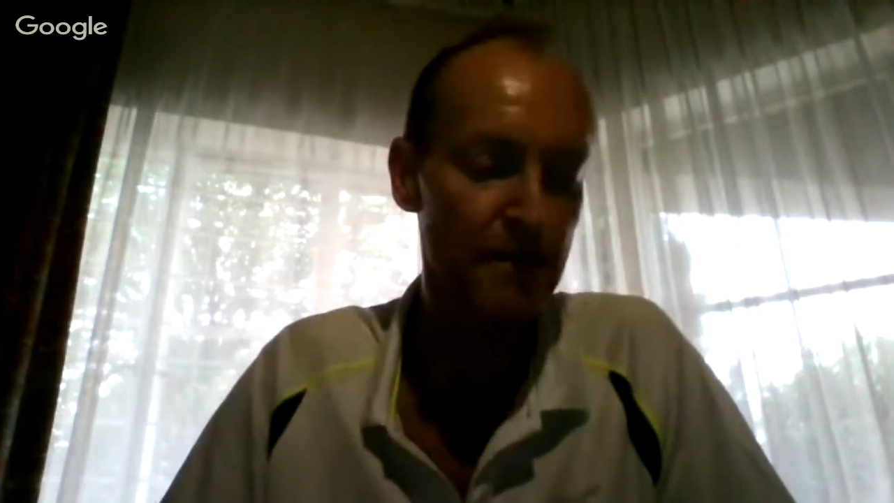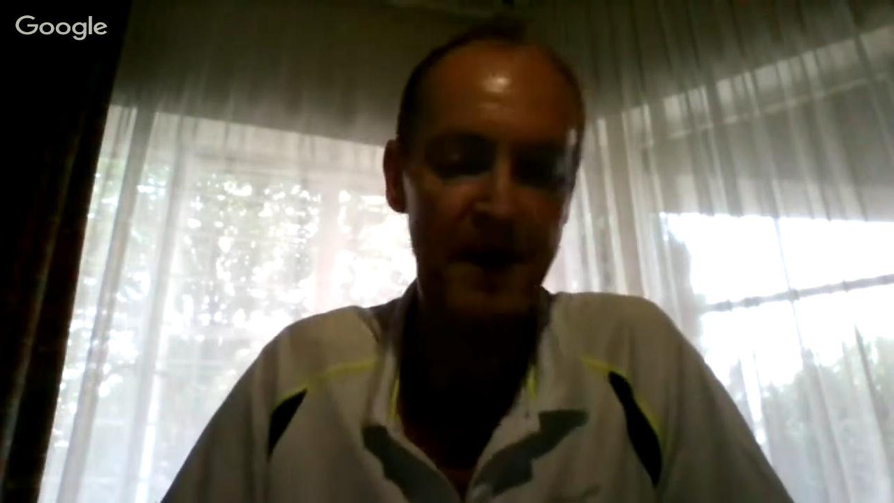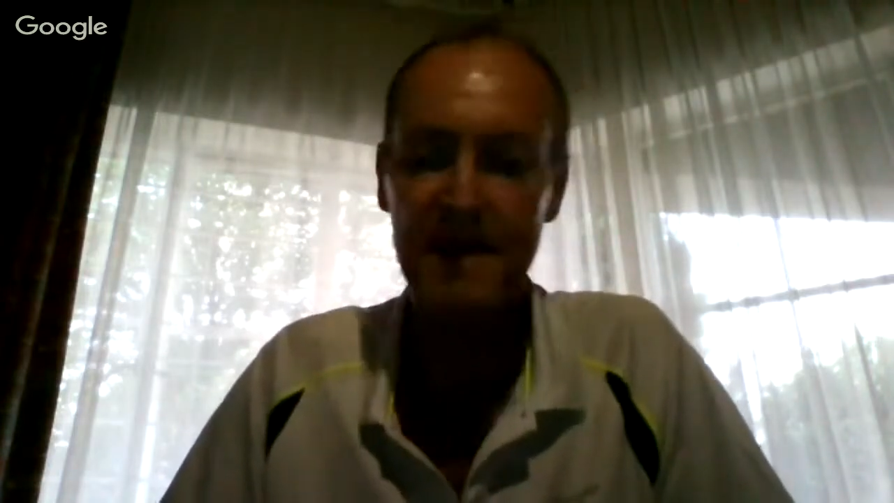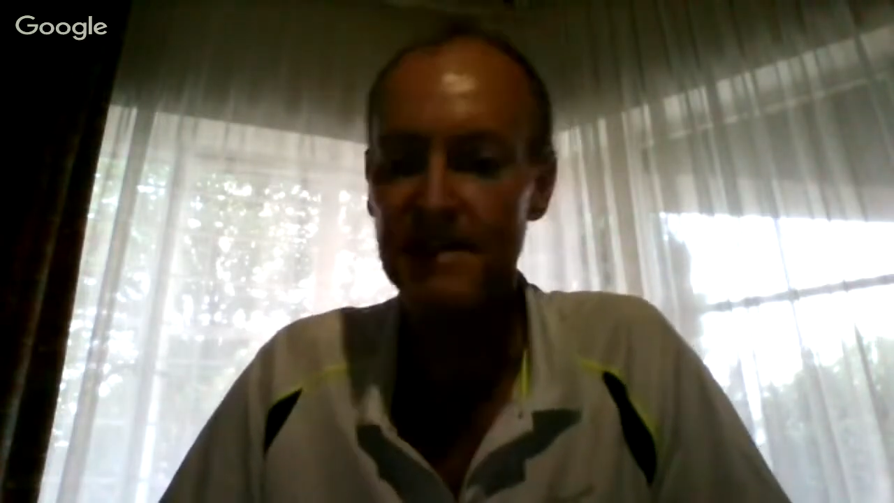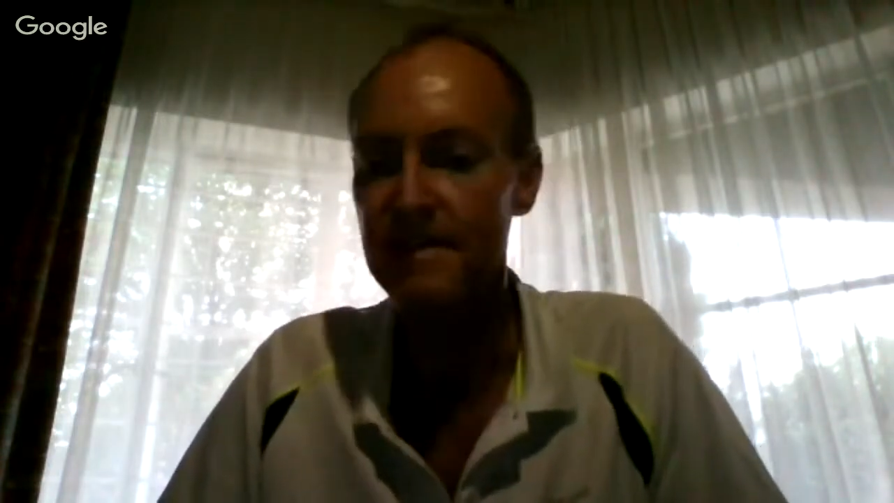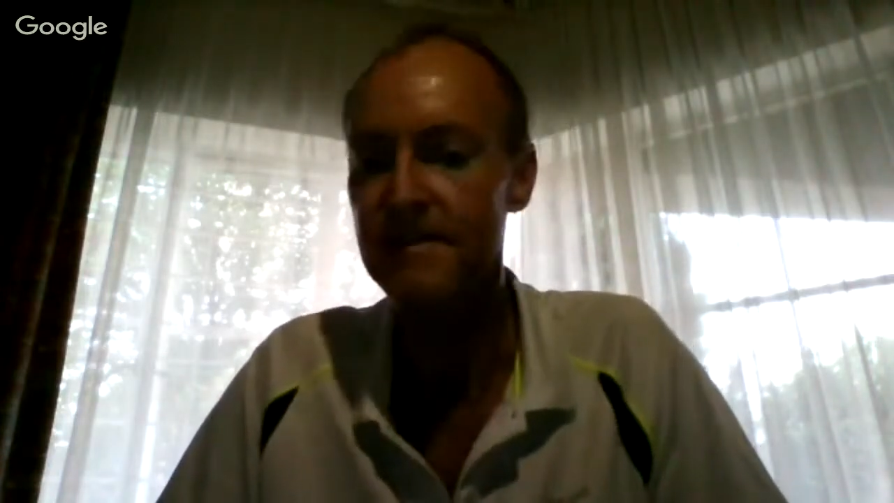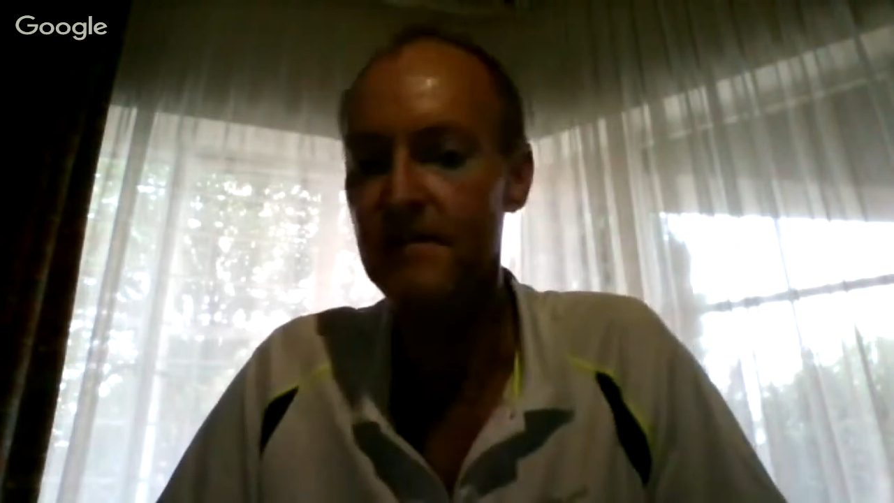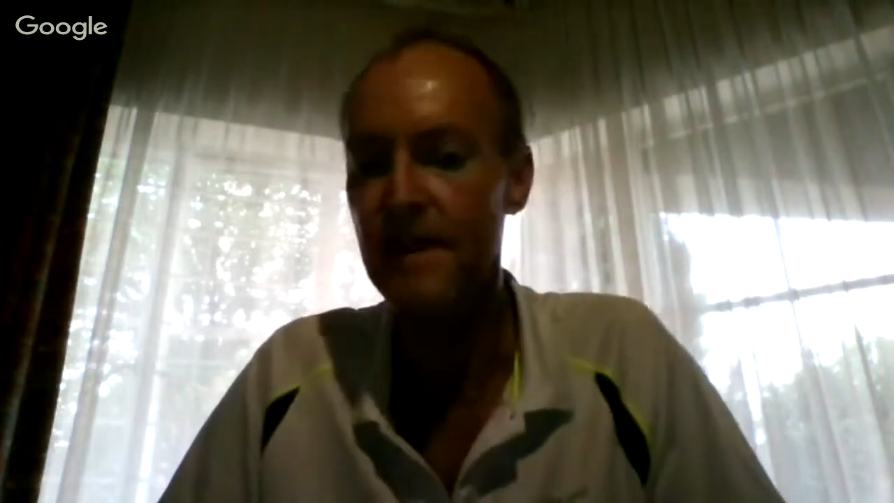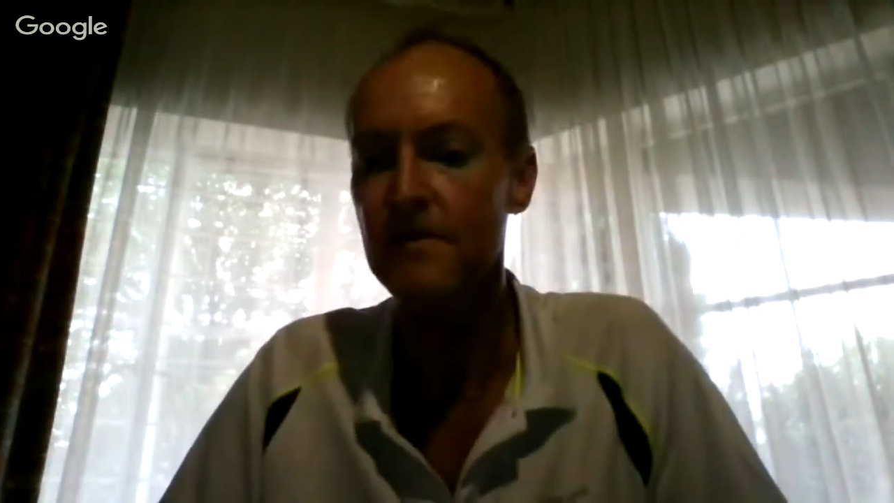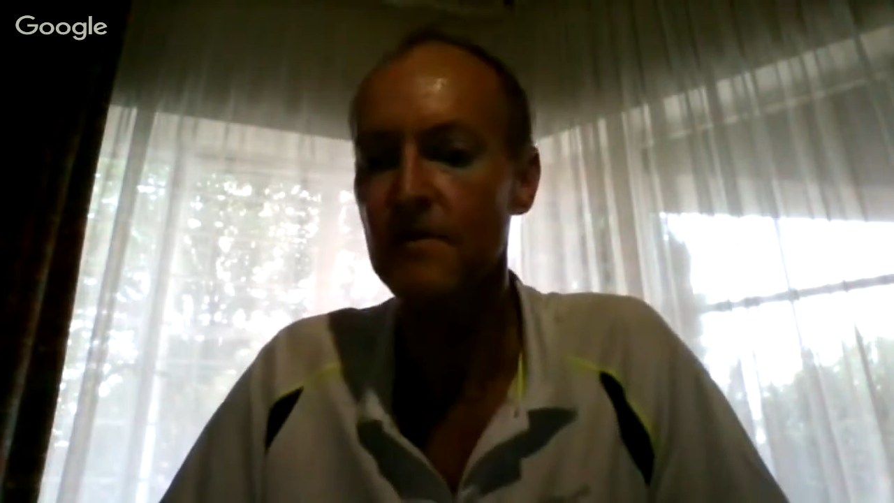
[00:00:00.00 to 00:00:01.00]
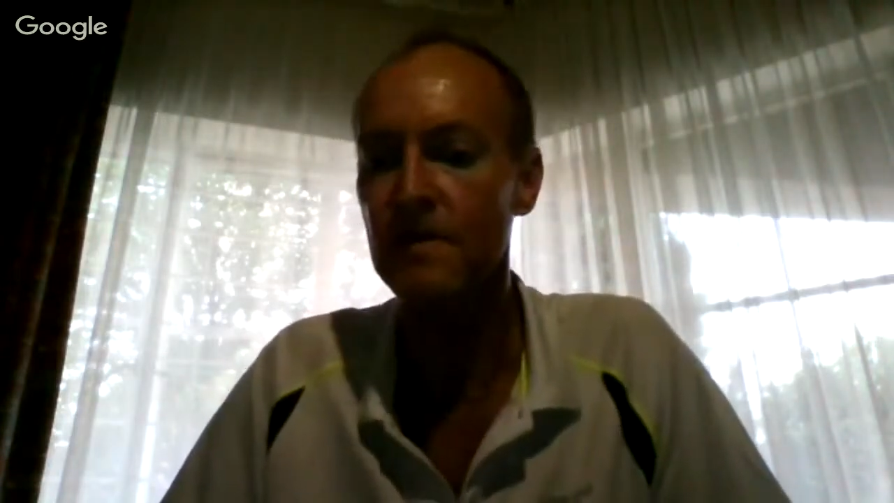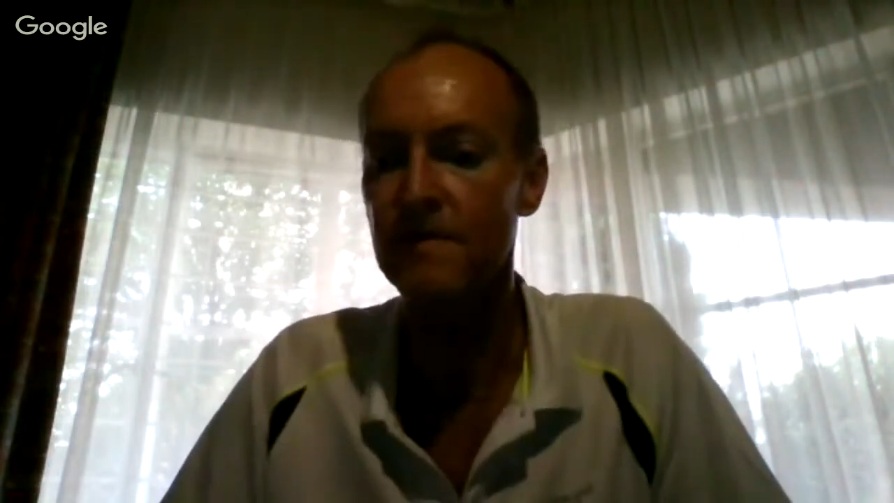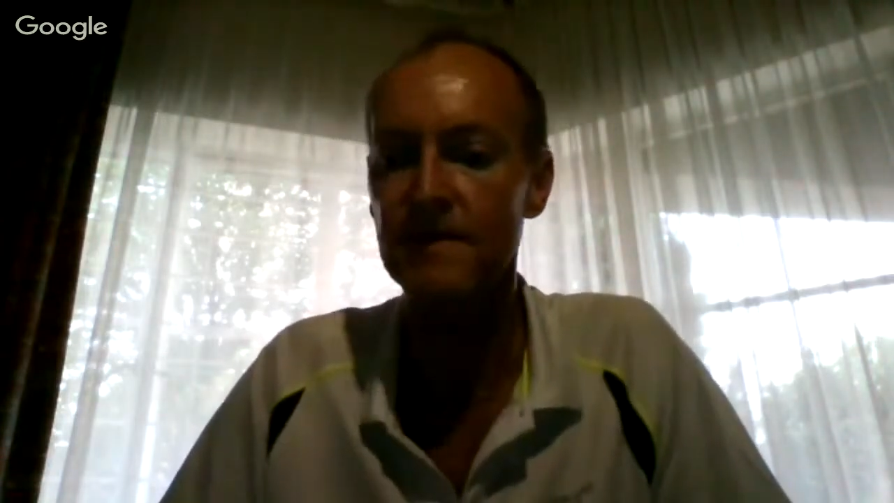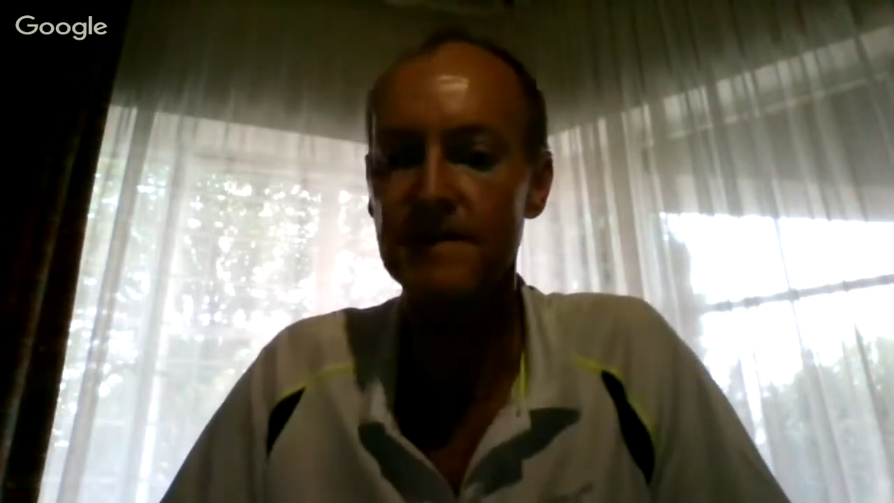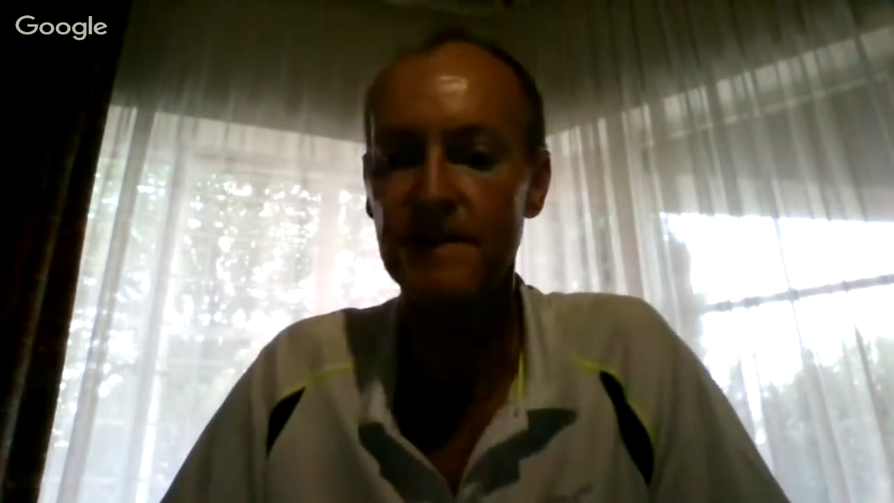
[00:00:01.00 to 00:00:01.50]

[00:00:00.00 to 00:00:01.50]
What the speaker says: mindset around all of this.